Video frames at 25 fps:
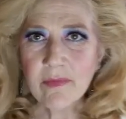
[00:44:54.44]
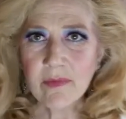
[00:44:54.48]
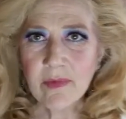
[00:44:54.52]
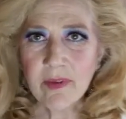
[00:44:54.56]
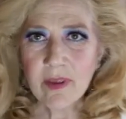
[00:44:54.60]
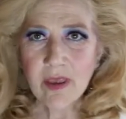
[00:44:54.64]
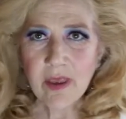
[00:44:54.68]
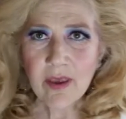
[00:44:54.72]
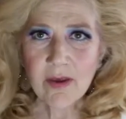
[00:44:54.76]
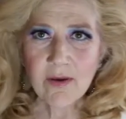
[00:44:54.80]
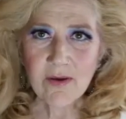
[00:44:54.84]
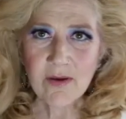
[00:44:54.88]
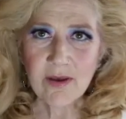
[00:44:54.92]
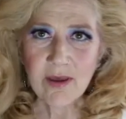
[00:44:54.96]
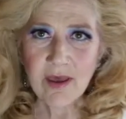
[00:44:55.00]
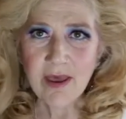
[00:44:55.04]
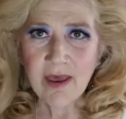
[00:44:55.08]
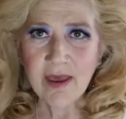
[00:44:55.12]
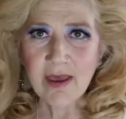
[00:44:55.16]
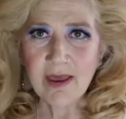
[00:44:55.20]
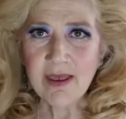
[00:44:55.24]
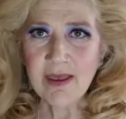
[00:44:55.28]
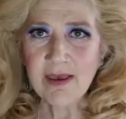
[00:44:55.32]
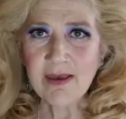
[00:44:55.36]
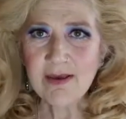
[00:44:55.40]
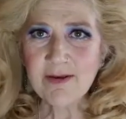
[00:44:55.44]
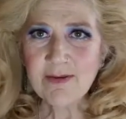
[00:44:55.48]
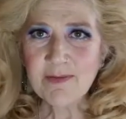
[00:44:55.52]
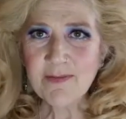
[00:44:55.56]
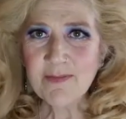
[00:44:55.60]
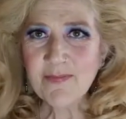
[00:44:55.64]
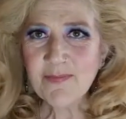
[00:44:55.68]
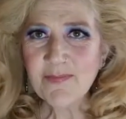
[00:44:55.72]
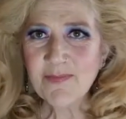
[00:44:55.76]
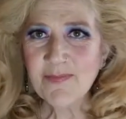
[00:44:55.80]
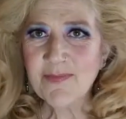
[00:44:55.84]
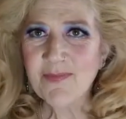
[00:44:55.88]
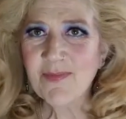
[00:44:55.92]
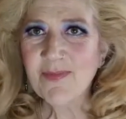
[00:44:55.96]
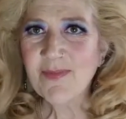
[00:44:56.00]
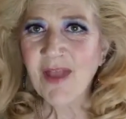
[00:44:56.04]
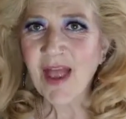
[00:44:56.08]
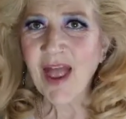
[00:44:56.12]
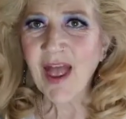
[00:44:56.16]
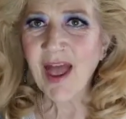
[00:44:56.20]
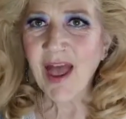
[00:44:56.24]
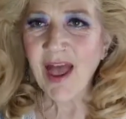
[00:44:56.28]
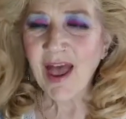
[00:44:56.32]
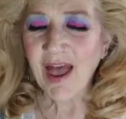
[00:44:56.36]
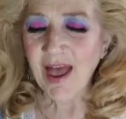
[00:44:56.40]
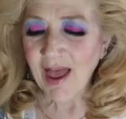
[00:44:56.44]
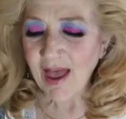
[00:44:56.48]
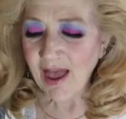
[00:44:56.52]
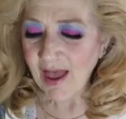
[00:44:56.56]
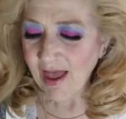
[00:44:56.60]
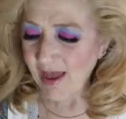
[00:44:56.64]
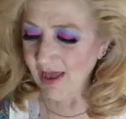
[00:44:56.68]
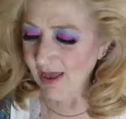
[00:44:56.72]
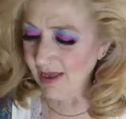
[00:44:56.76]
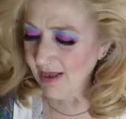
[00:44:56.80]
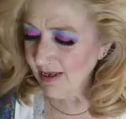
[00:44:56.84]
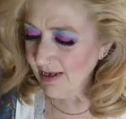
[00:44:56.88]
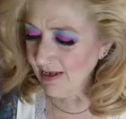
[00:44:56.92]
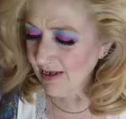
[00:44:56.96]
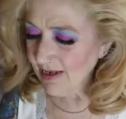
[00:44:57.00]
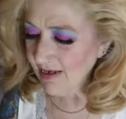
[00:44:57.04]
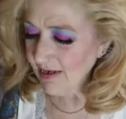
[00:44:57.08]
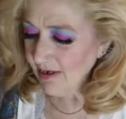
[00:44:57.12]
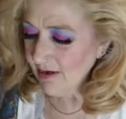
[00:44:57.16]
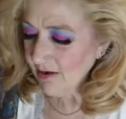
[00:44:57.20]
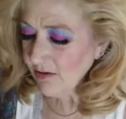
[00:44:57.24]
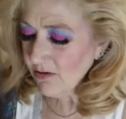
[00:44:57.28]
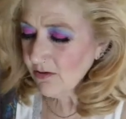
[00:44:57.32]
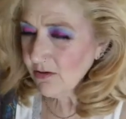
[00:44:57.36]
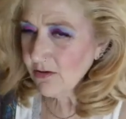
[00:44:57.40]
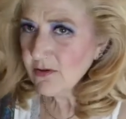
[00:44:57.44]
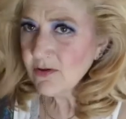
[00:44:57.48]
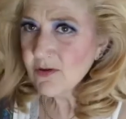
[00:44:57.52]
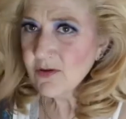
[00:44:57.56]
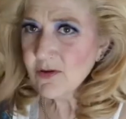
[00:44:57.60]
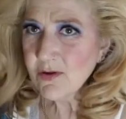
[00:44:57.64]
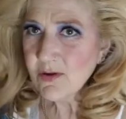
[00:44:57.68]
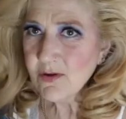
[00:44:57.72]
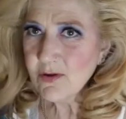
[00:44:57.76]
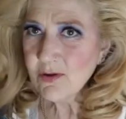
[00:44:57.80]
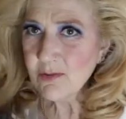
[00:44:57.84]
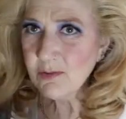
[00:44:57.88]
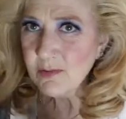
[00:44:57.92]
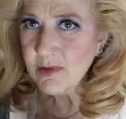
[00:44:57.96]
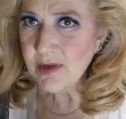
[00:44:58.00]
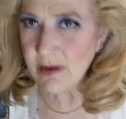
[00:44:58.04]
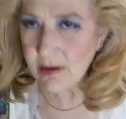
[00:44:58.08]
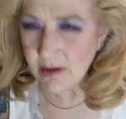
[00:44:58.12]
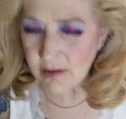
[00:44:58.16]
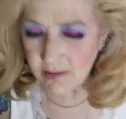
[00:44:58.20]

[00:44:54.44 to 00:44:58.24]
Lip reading: Okay, and oh, excuse me.